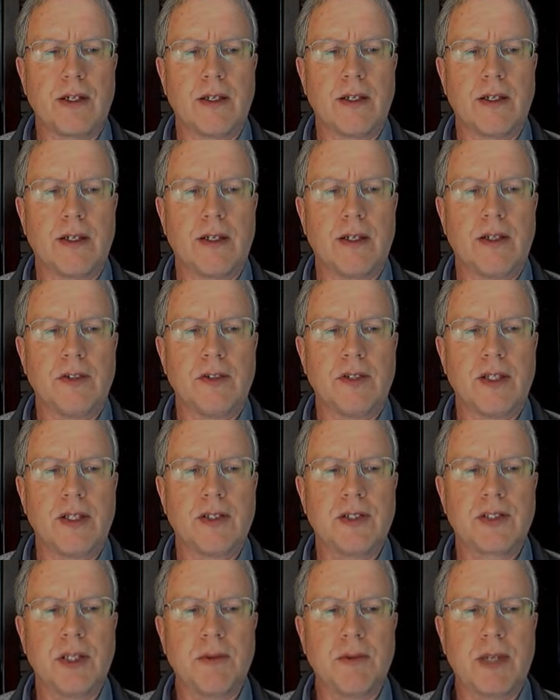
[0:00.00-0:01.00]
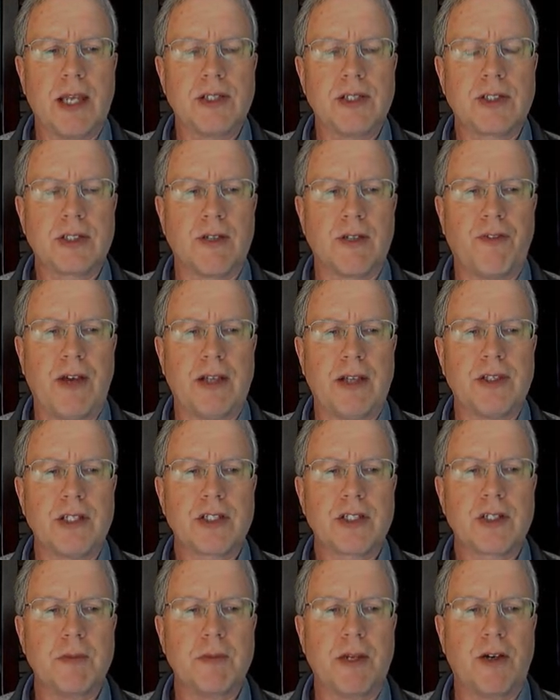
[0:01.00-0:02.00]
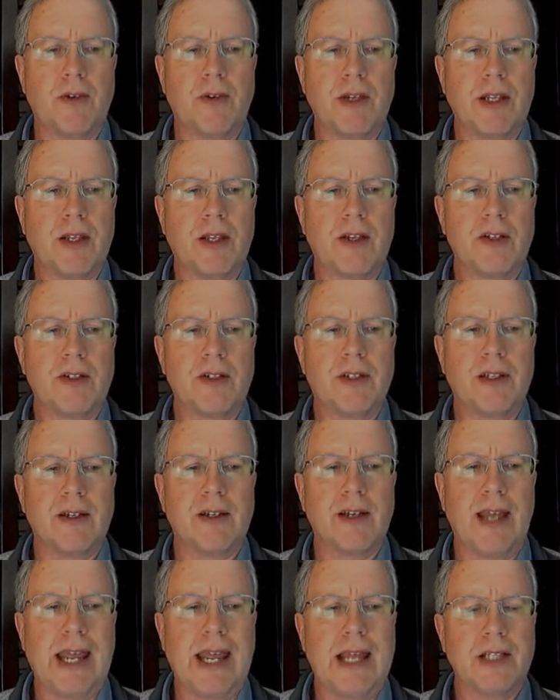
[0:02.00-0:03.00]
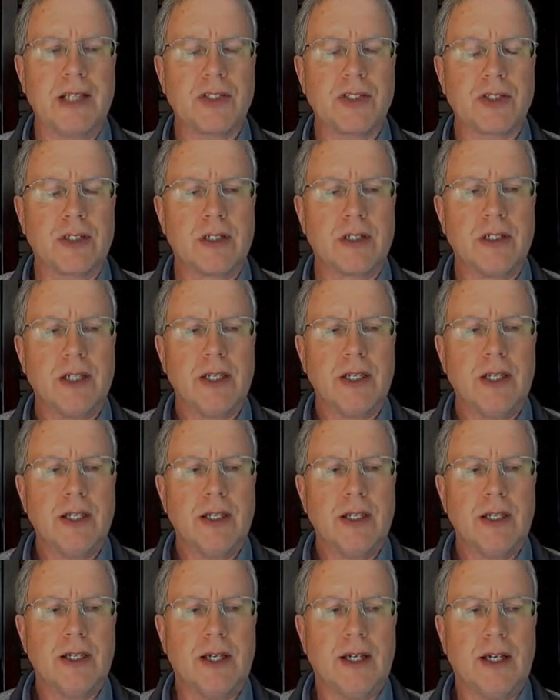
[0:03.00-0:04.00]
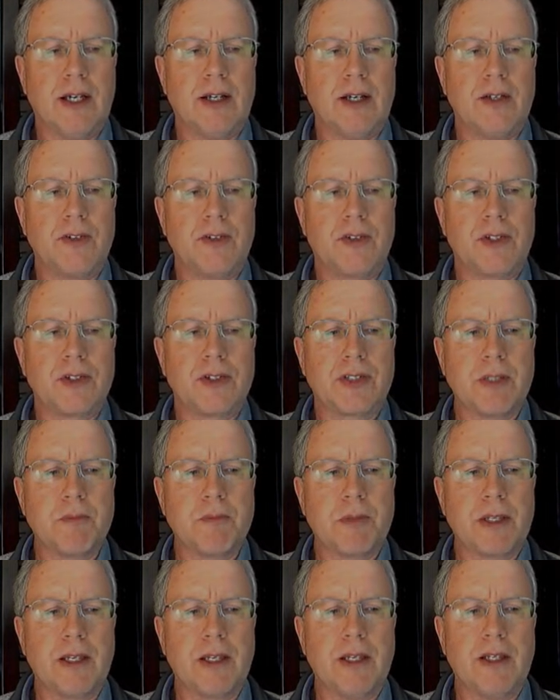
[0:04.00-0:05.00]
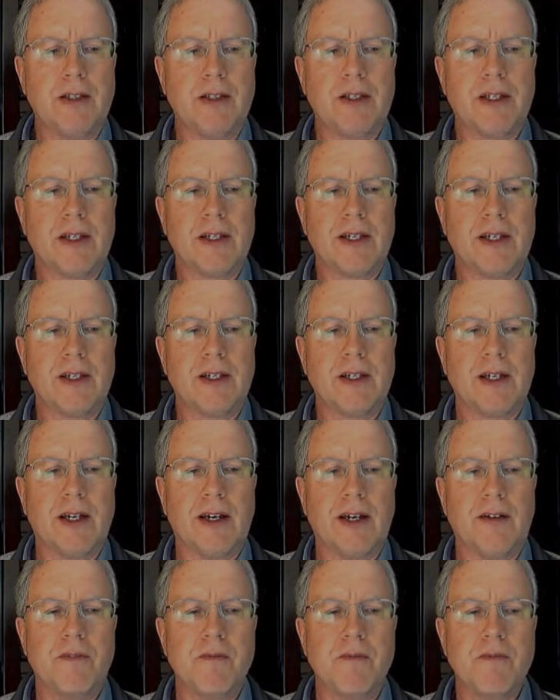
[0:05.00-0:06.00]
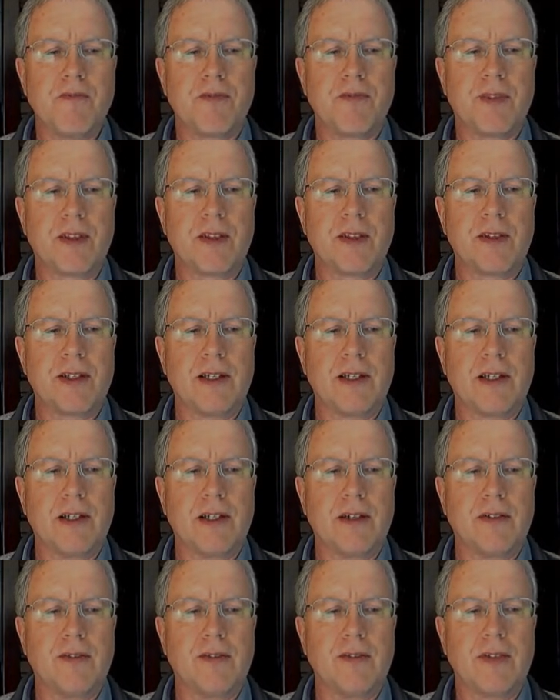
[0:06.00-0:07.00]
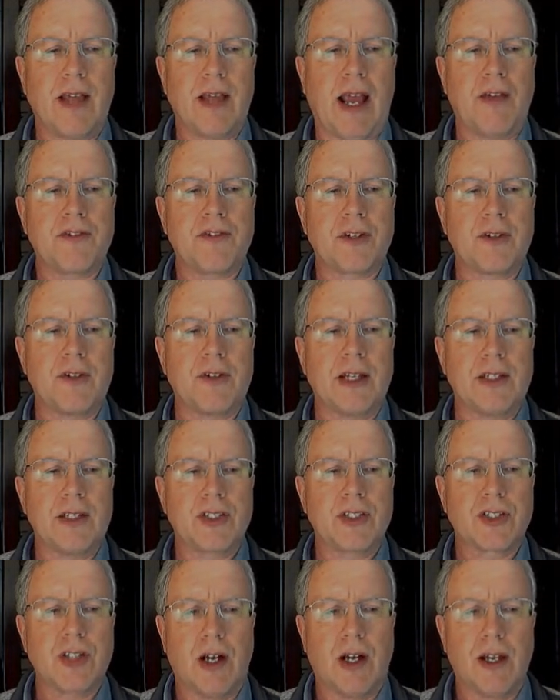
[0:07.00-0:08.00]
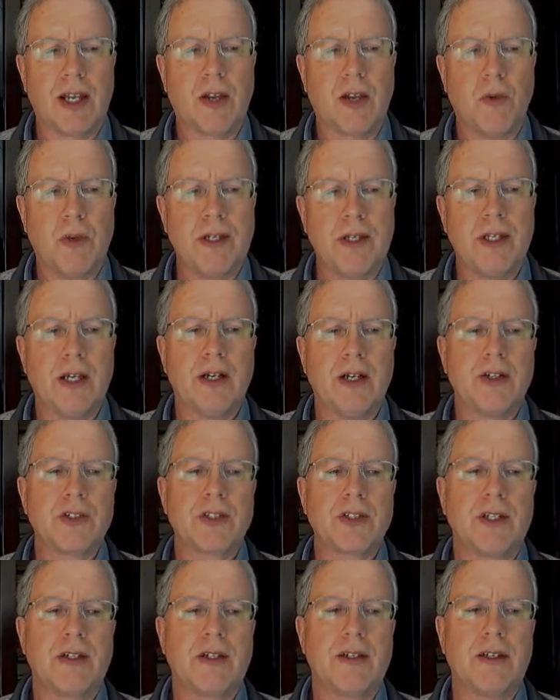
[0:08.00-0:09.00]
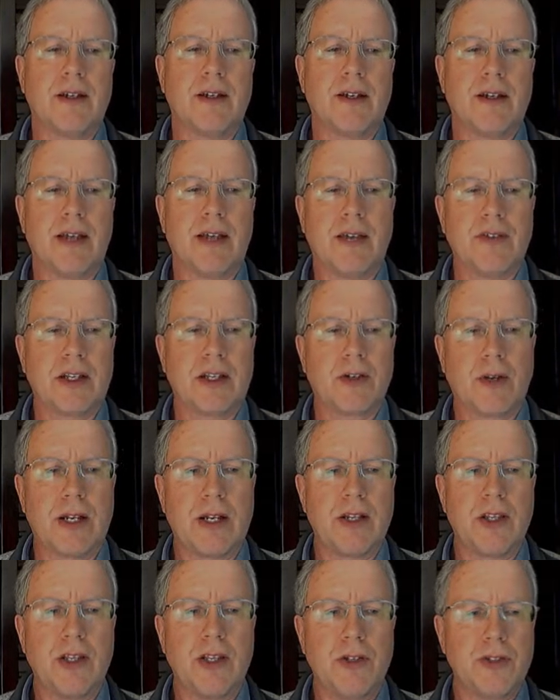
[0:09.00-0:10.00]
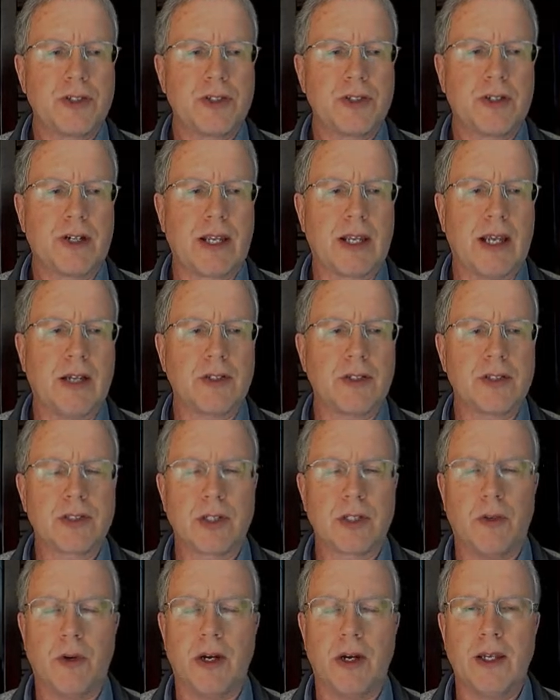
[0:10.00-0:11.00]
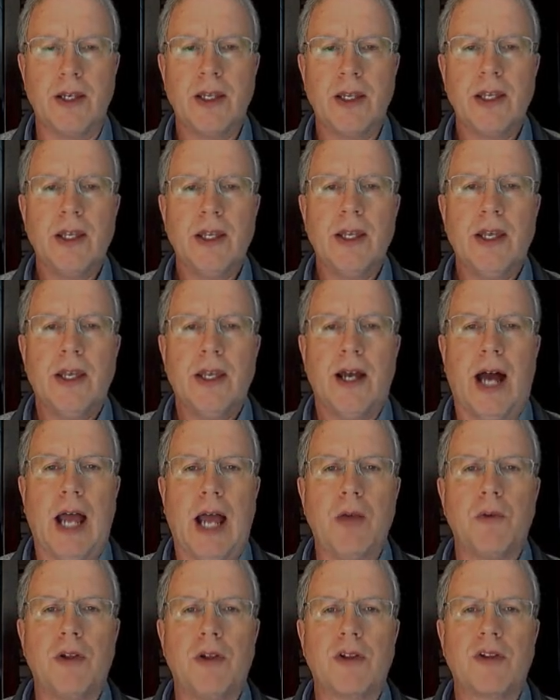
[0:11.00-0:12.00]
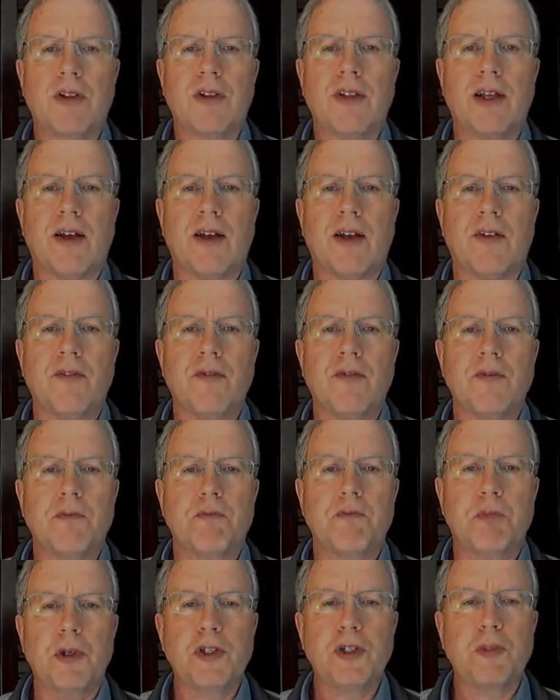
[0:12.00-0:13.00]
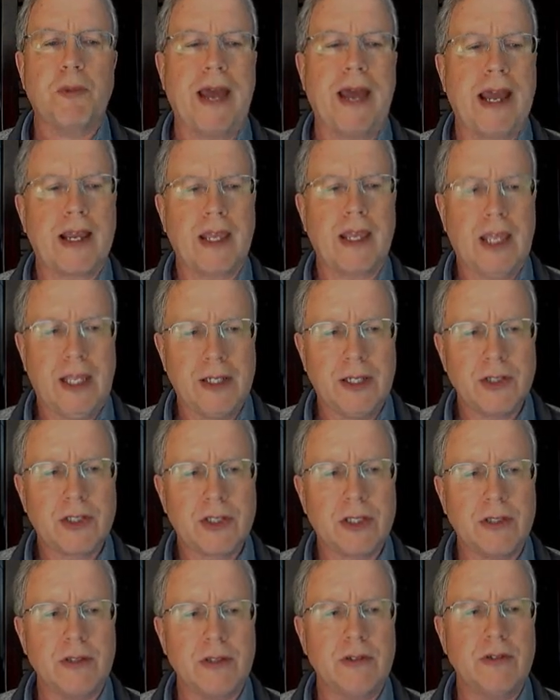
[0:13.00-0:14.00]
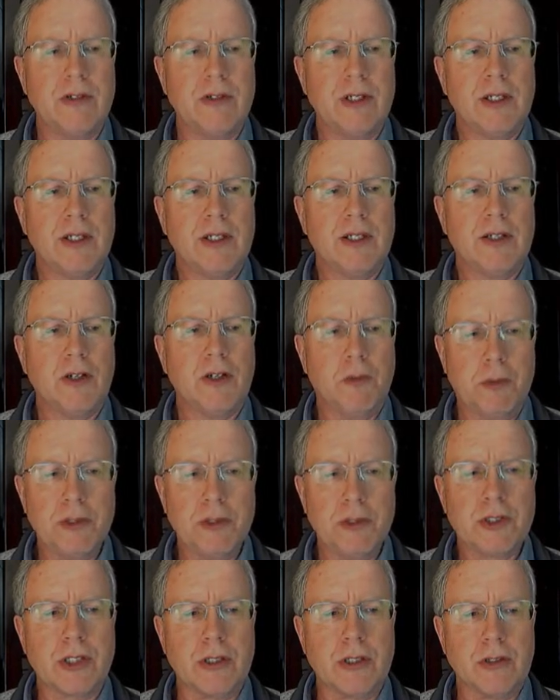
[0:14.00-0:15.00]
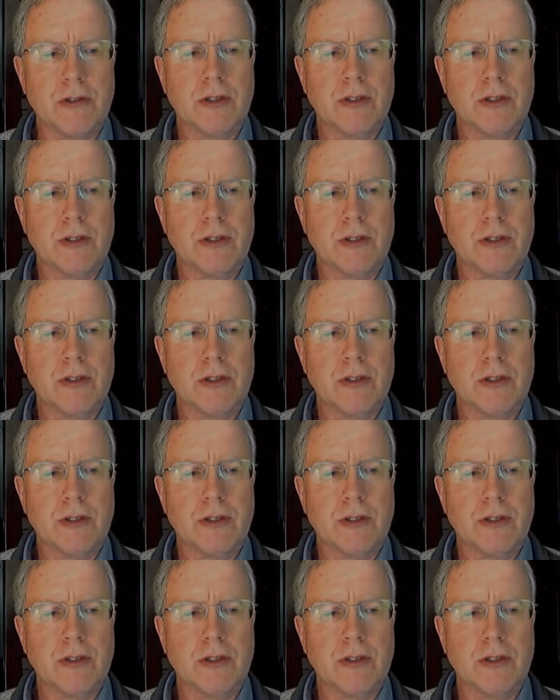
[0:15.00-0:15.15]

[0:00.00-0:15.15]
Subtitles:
in some cases I found this to be a really good answer to simply after installing Windows and having created the user account and so on, I will boot back into Ubuntu,